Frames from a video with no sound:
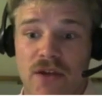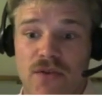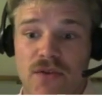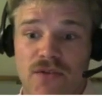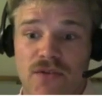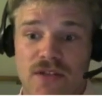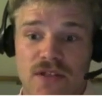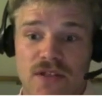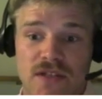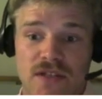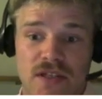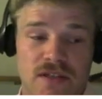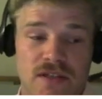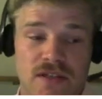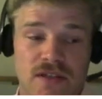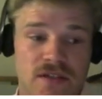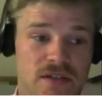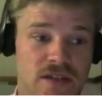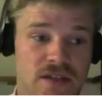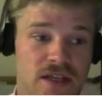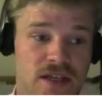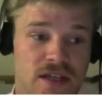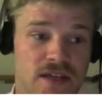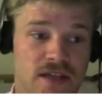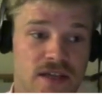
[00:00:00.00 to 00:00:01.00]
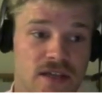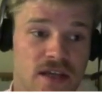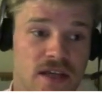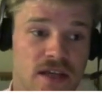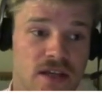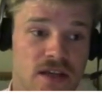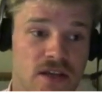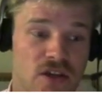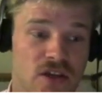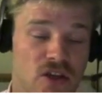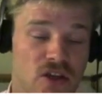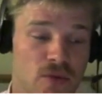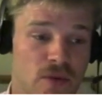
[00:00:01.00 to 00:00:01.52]
use these
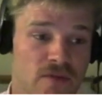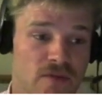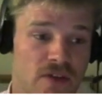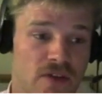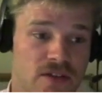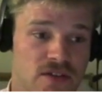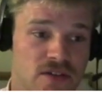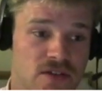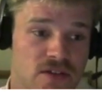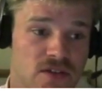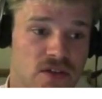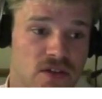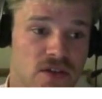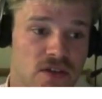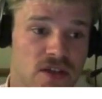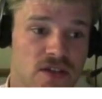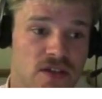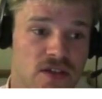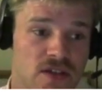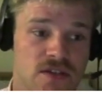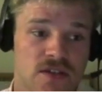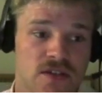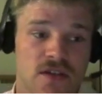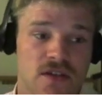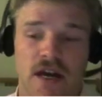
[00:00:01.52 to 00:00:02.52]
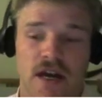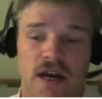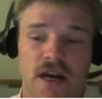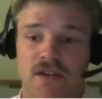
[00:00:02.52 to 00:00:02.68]
in human factors studies